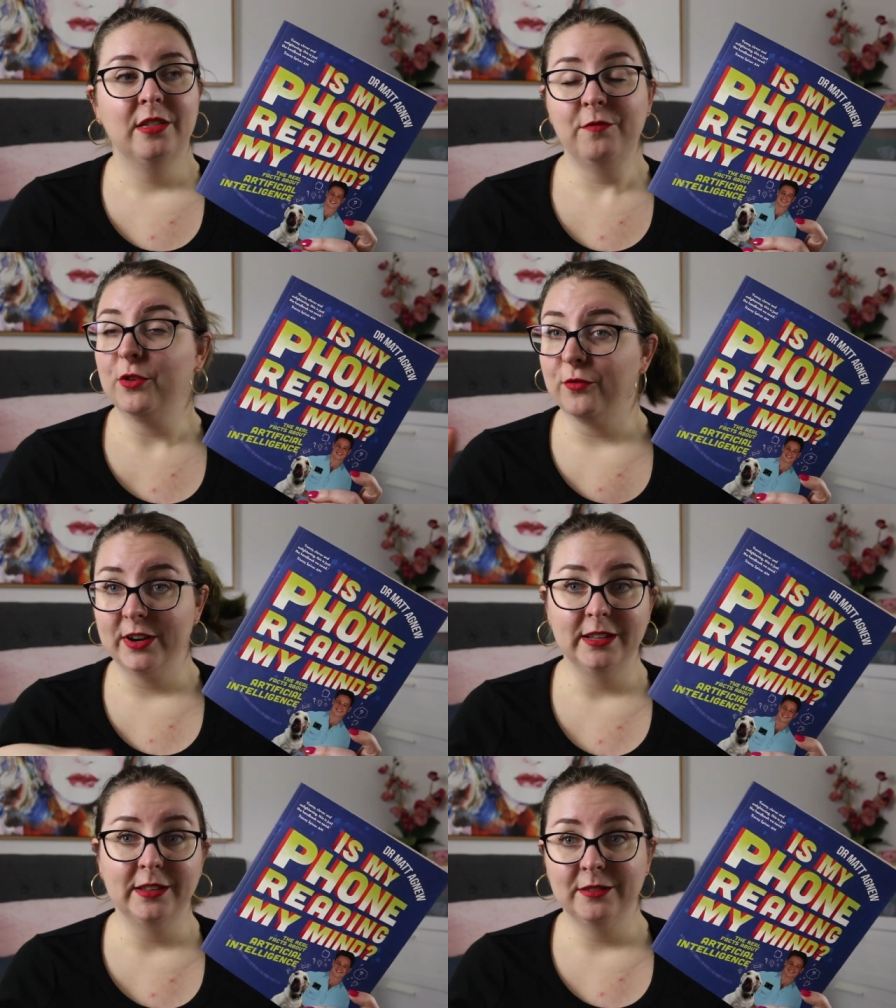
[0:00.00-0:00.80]
feel
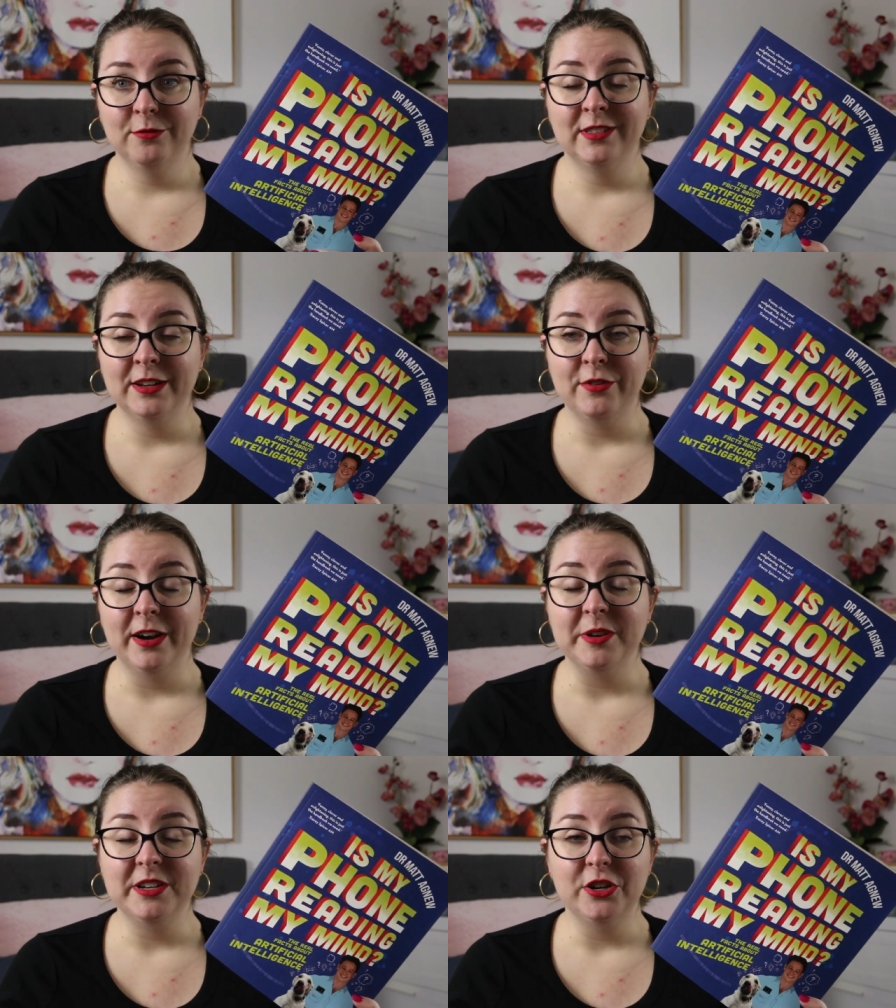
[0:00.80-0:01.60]
free to leave
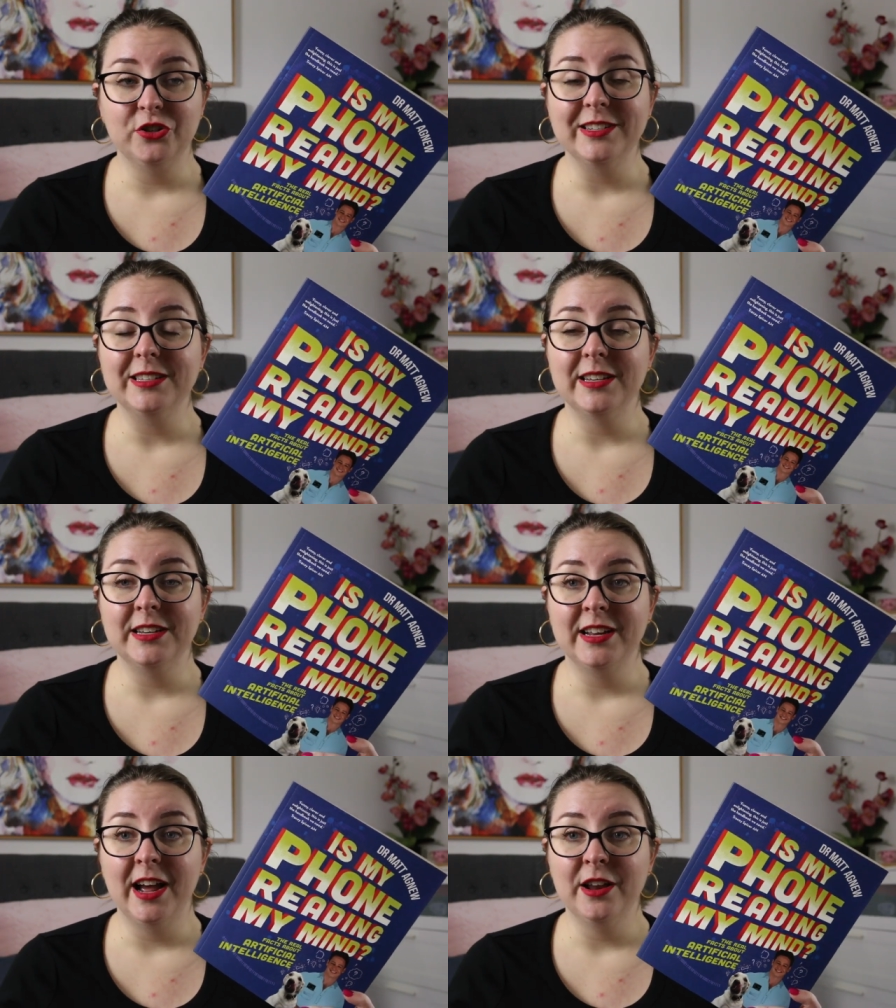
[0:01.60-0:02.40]
recommendations
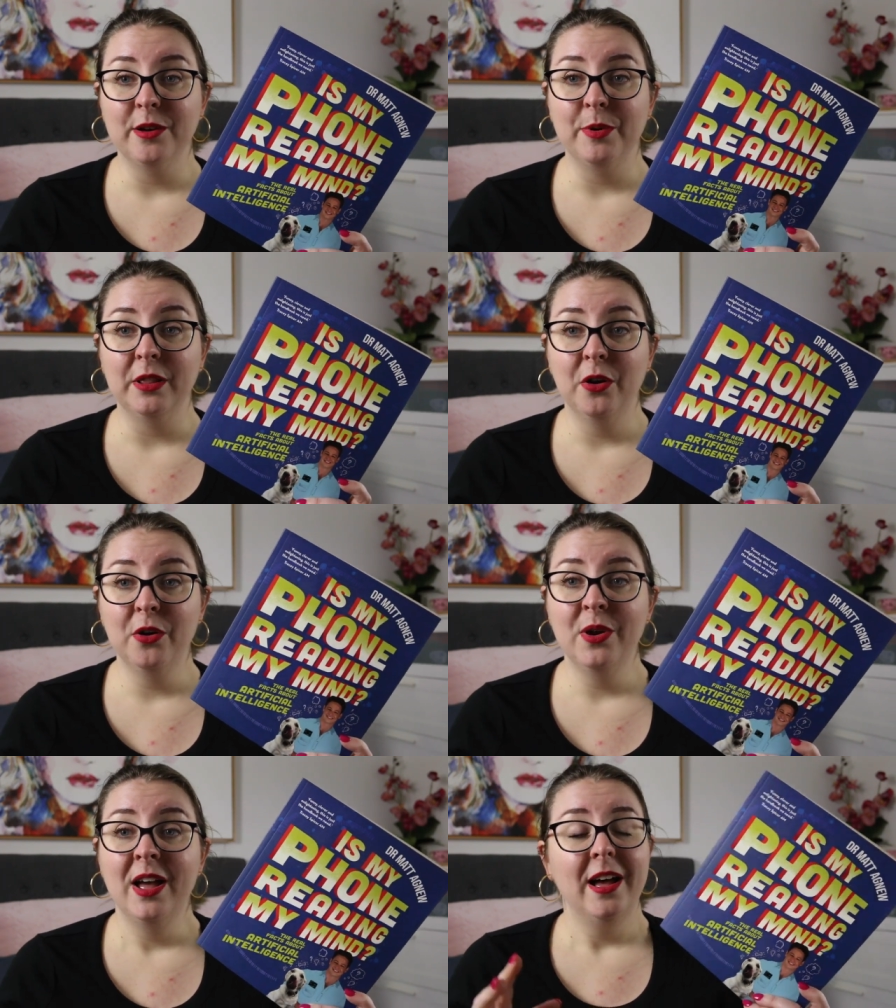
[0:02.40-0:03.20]
down
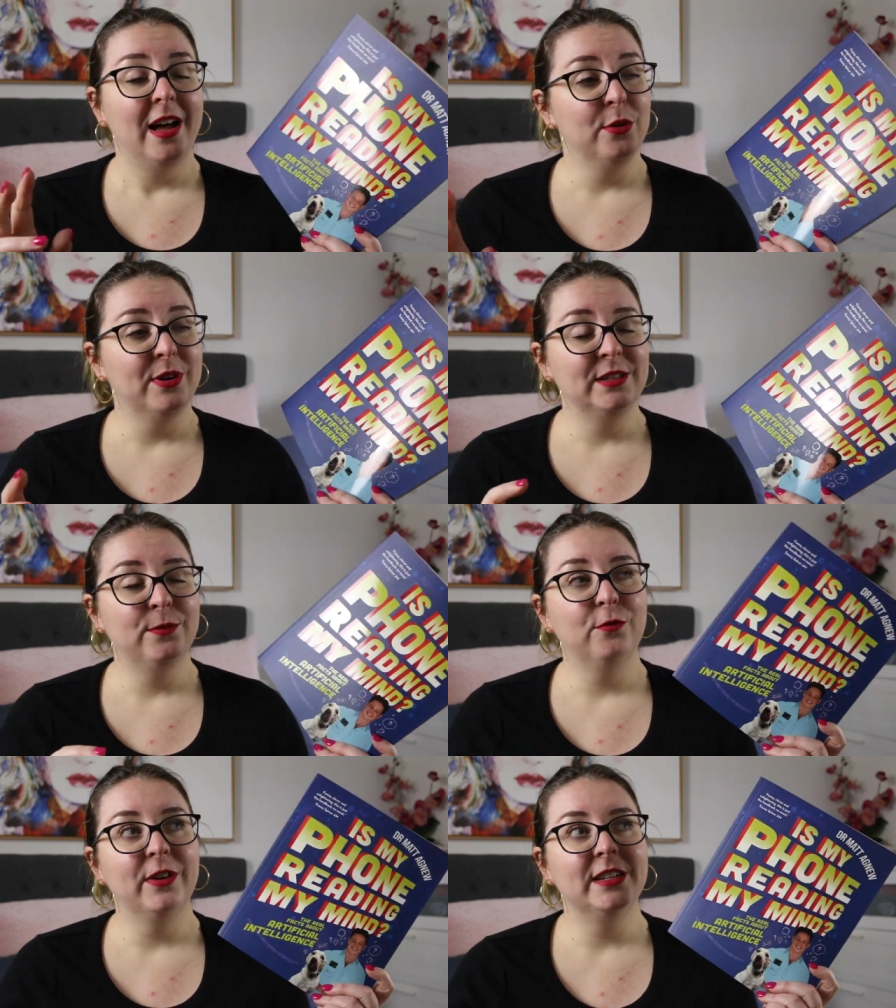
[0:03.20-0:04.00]
below. Otherwise,
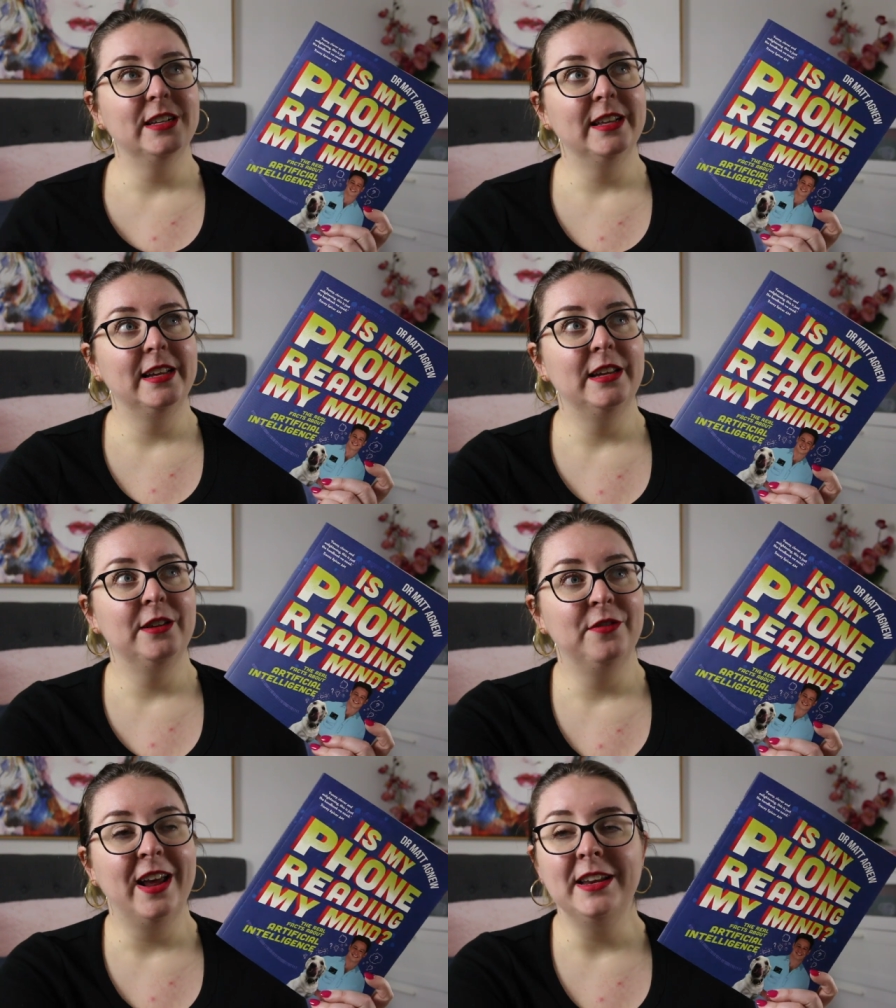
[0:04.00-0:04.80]
feel free to
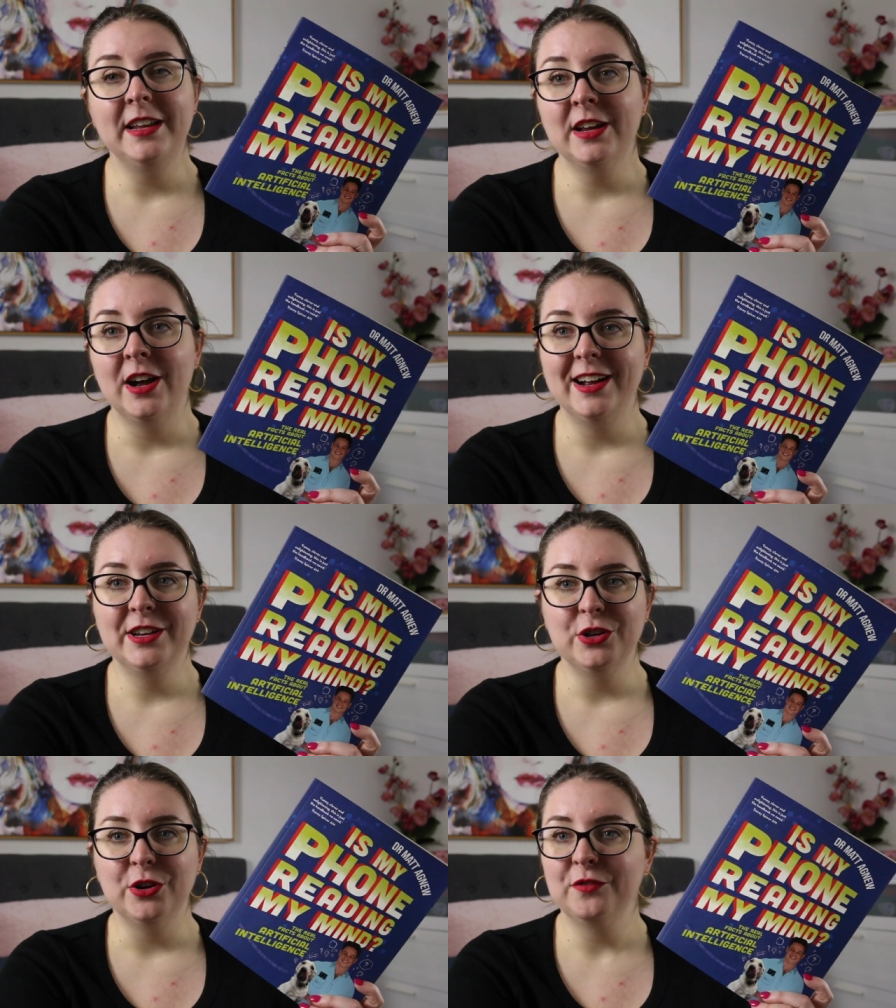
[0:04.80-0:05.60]
leave any
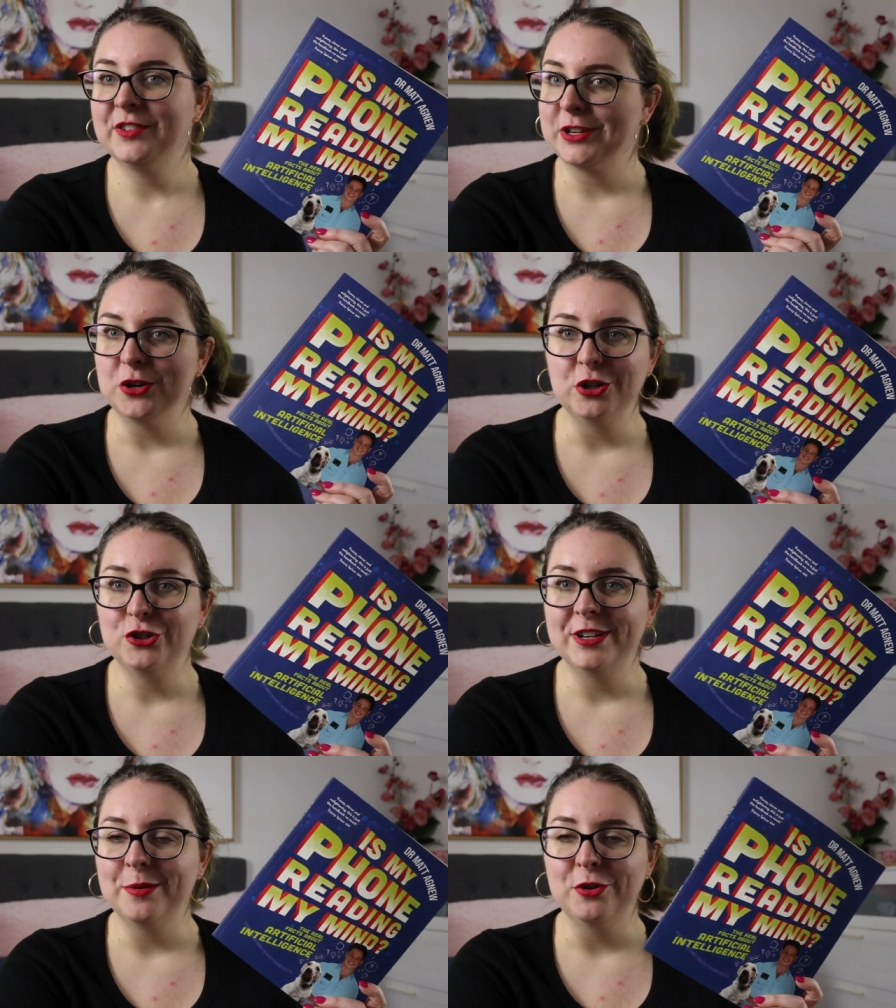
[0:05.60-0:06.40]
kind of
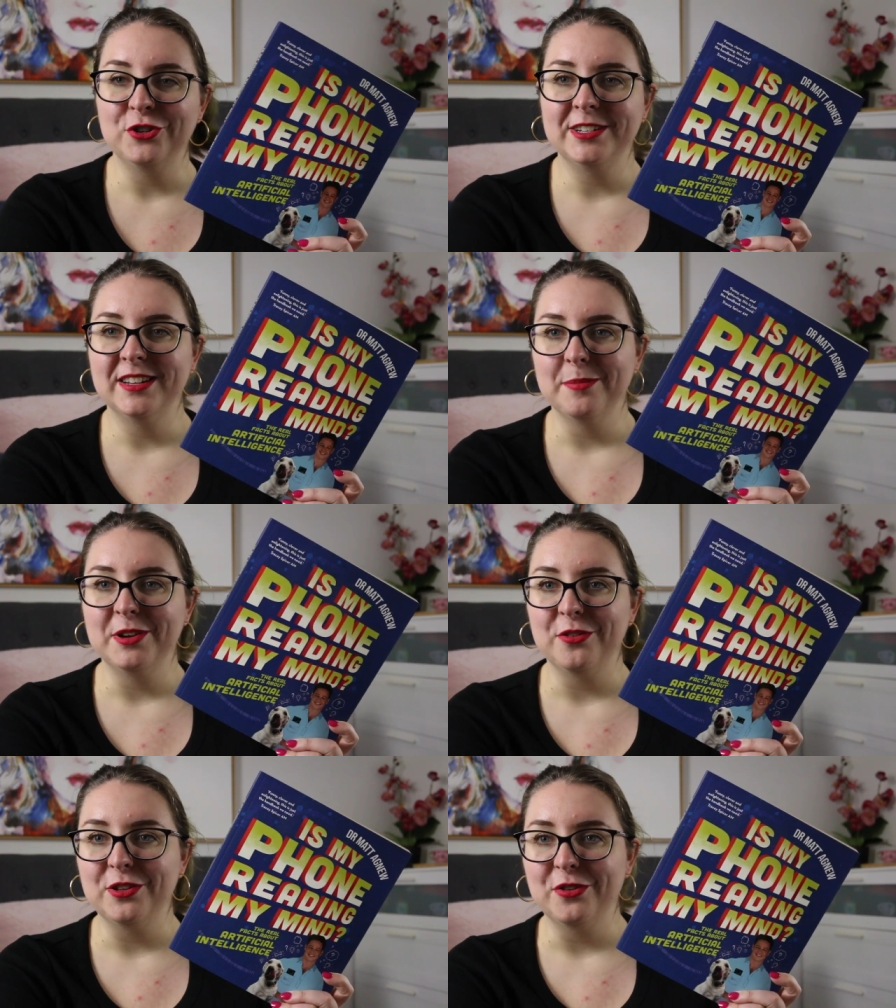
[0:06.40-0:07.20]
technology emoji to let me
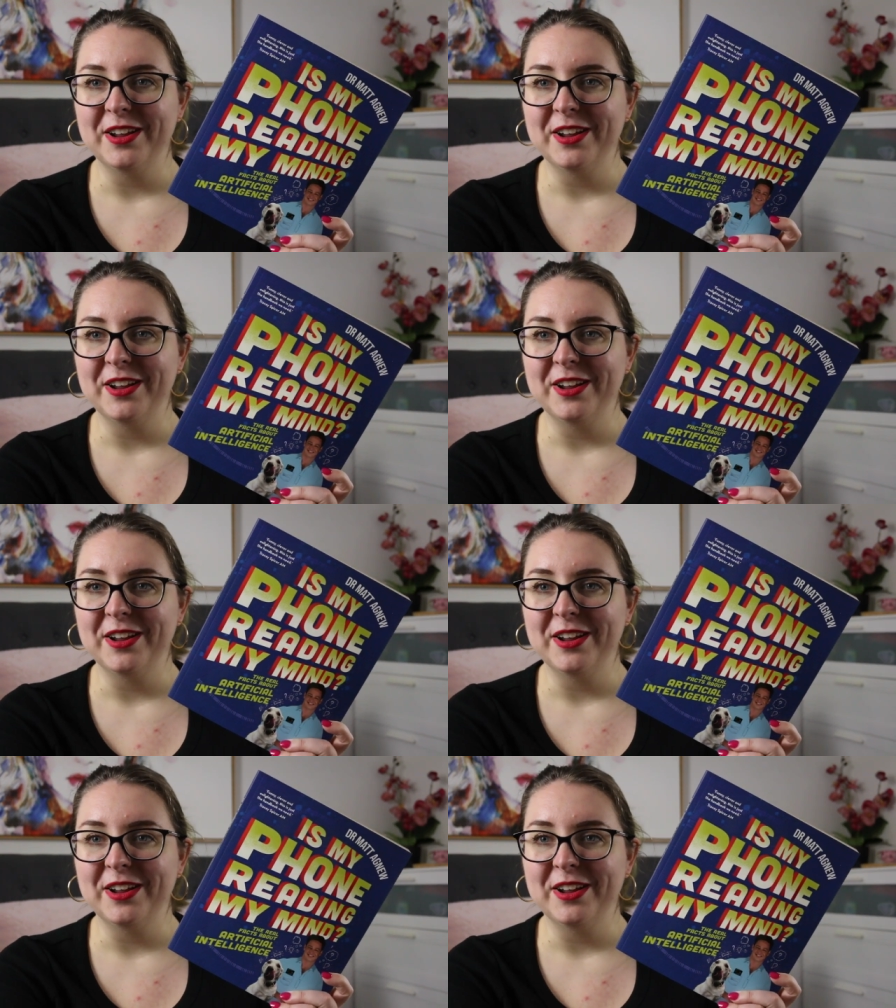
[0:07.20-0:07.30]
know that you're